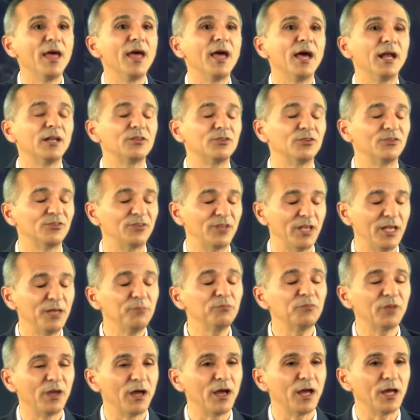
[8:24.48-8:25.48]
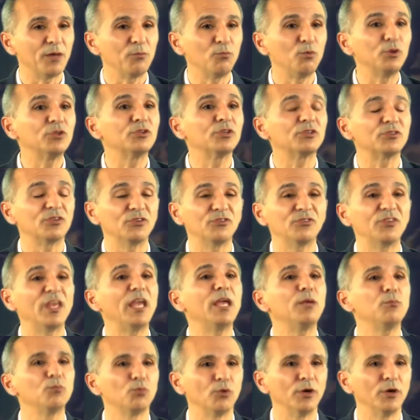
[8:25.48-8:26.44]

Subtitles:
And at the same time, we took the same